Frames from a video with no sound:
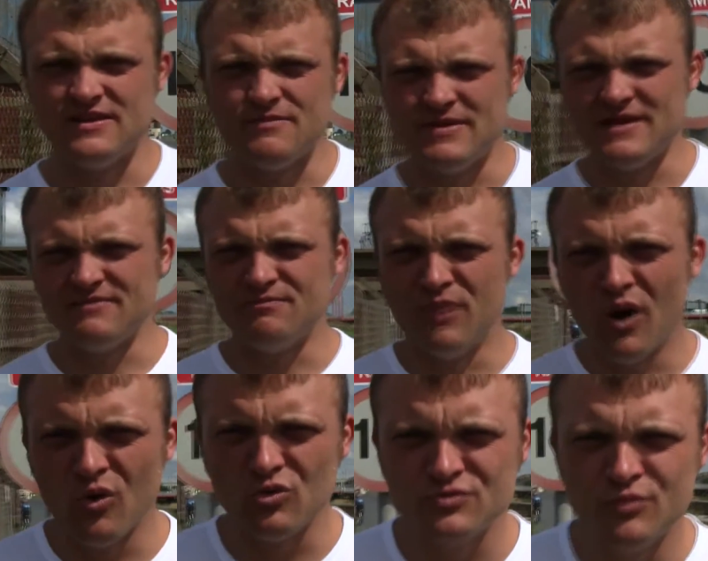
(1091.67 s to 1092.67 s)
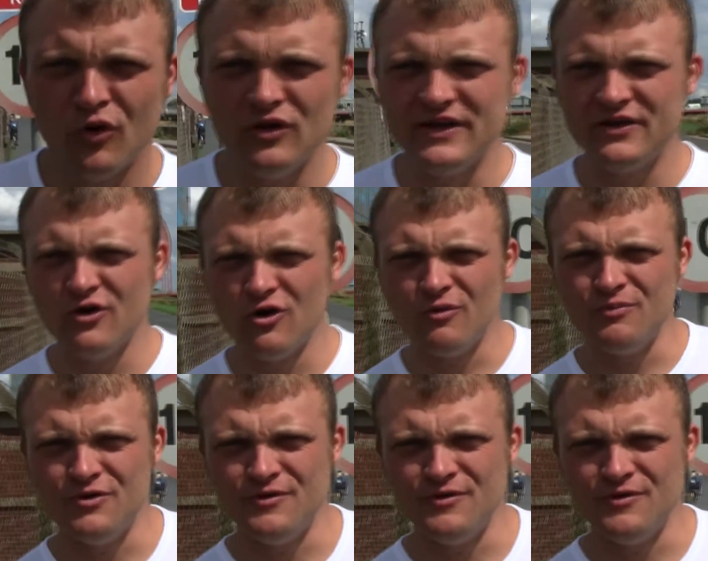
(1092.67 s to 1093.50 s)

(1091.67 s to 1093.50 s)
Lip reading: been boats pulling up